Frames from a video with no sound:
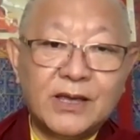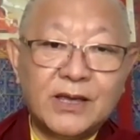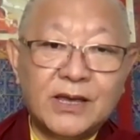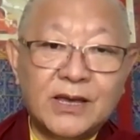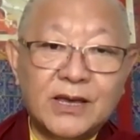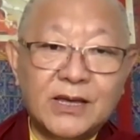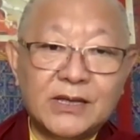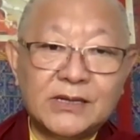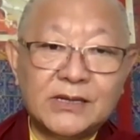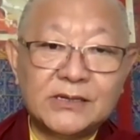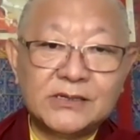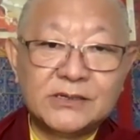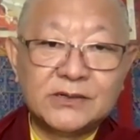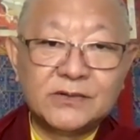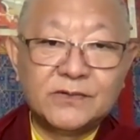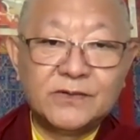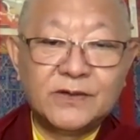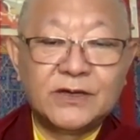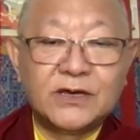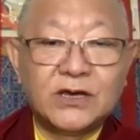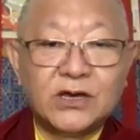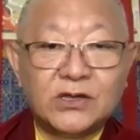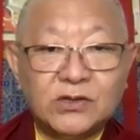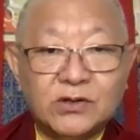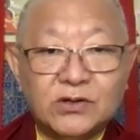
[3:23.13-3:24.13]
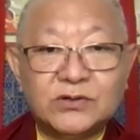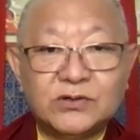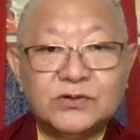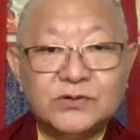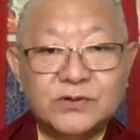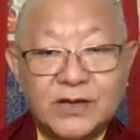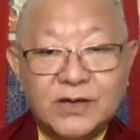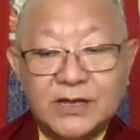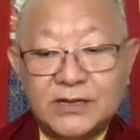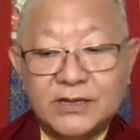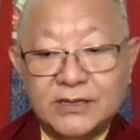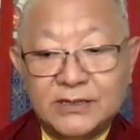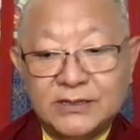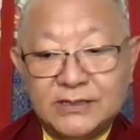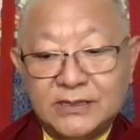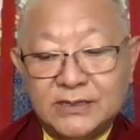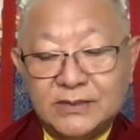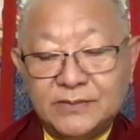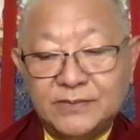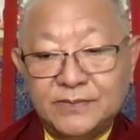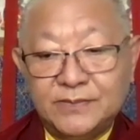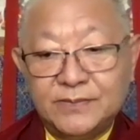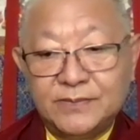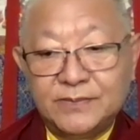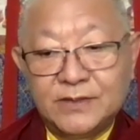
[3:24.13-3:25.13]
and we cannot do
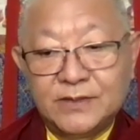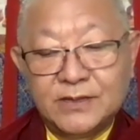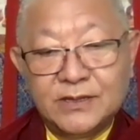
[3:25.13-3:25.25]
anything.